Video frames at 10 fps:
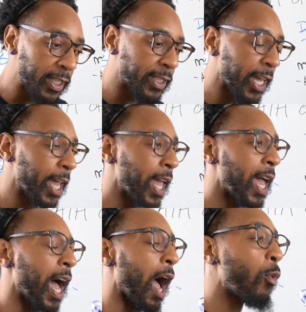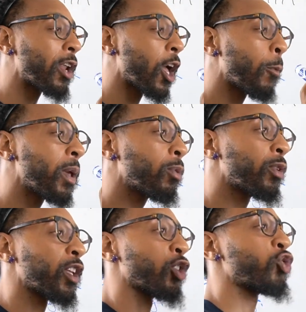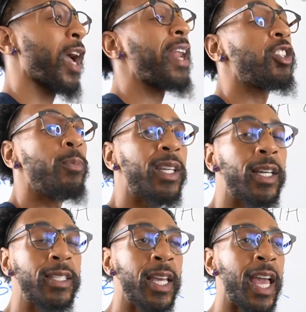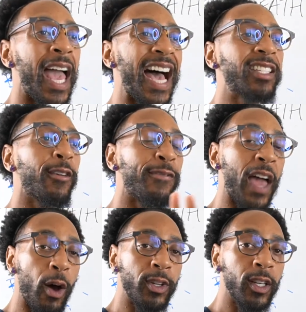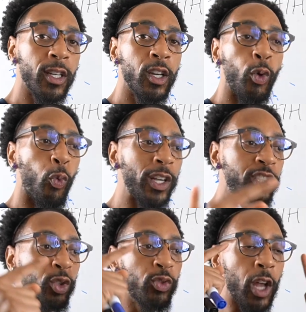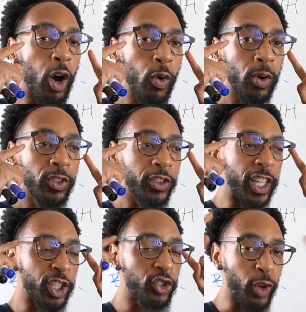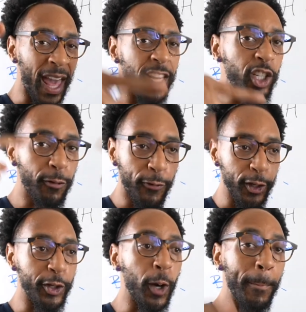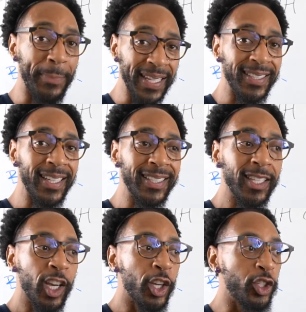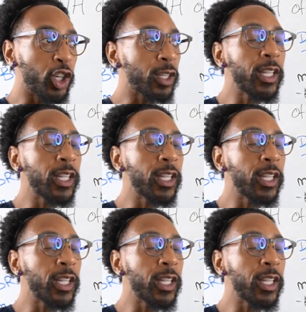said I want to help people with their strategy, because as a founder, once you know the strategy for your business, you're